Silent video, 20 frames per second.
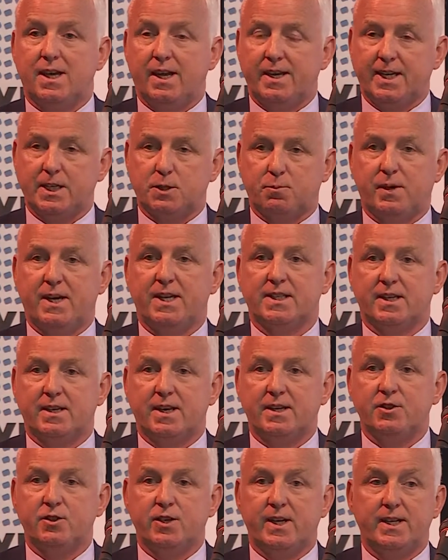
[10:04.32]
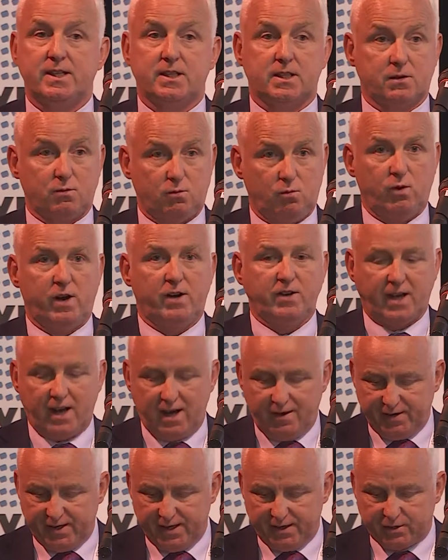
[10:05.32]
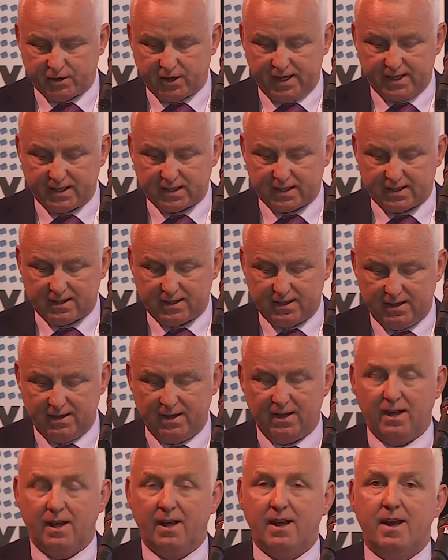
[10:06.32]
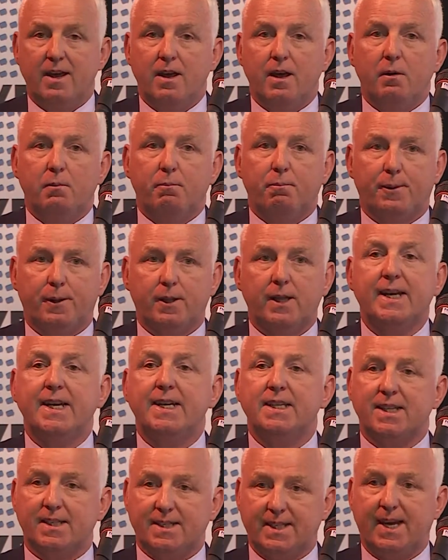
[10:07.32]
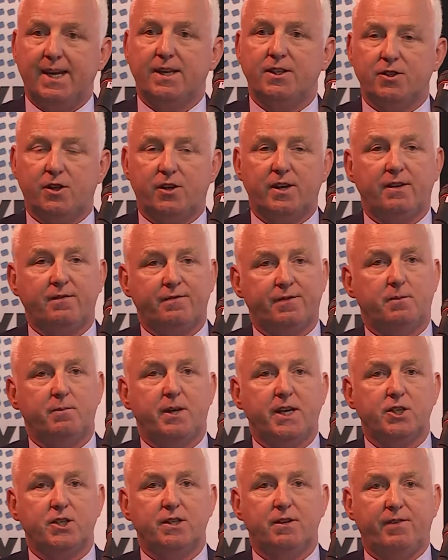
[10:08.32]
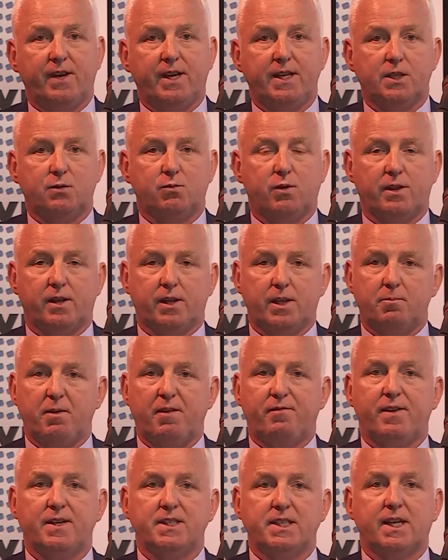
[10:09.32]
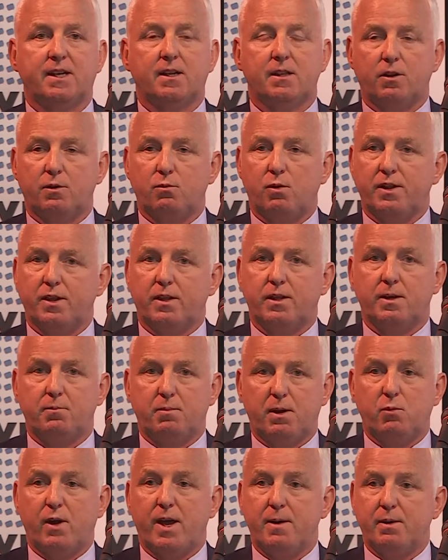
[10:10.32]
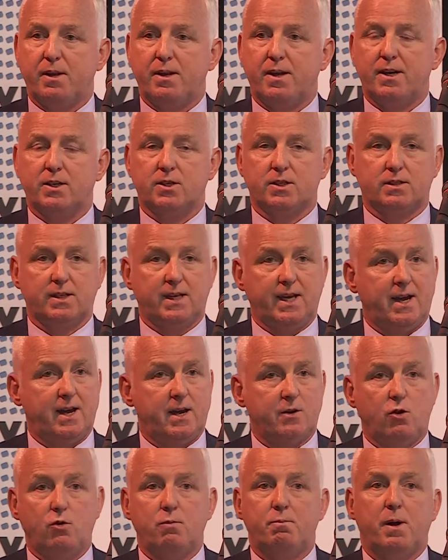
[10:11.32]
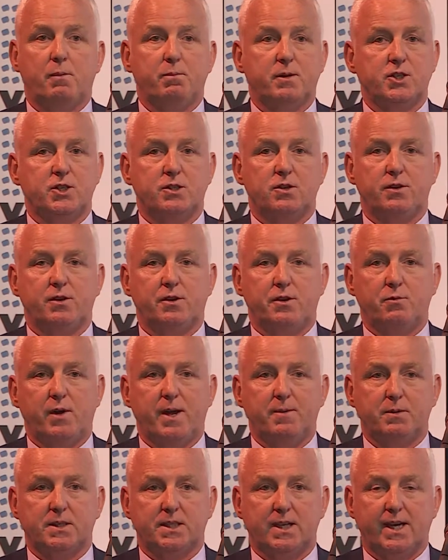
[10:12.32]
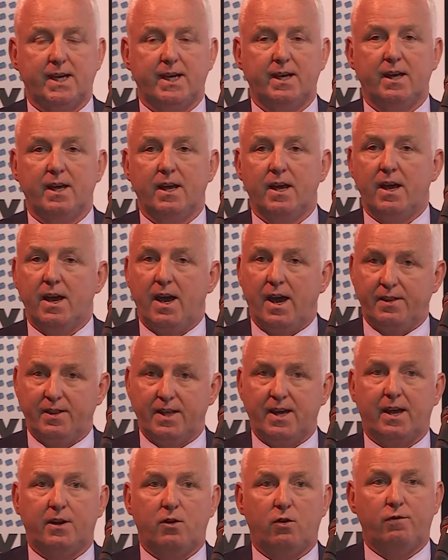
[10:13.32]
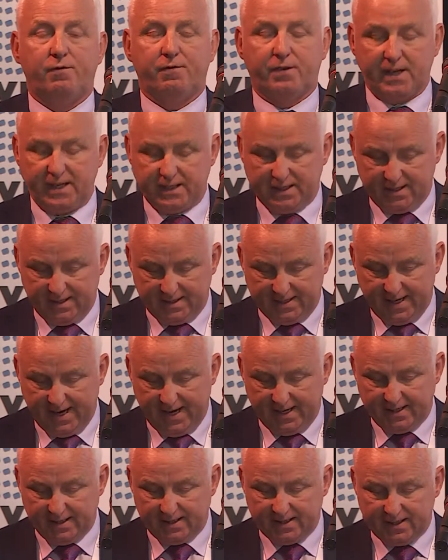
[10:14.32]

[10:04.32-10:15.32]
and express an interest where you have an interest. Please attend our information events, whether they be physical or whether they be webinars. They are all published on our website and they are all free to attend.